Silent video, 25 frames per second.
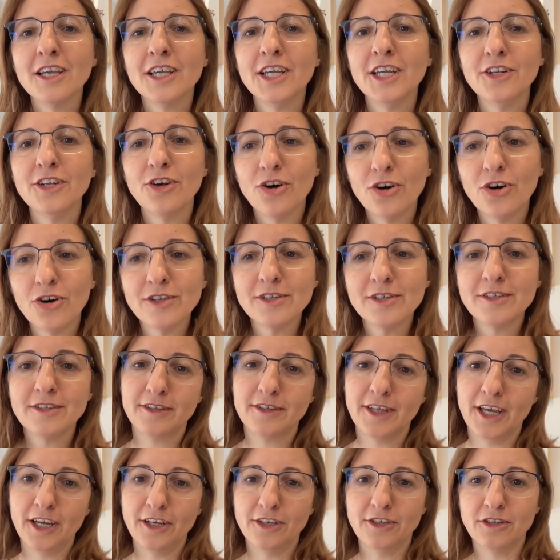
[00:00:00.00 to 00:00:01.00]
in all
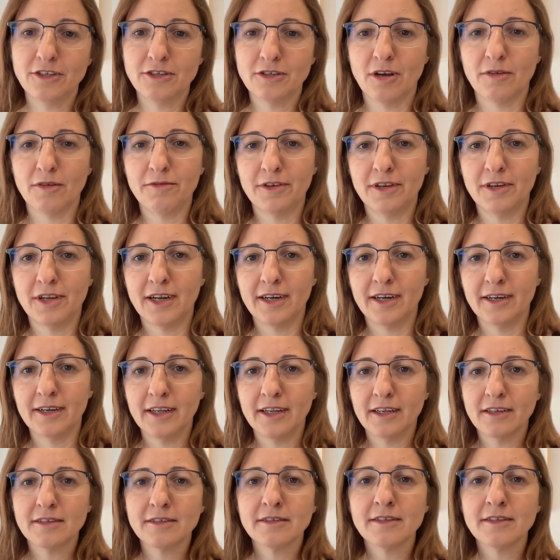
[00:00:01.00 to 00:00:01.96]
stages of learning,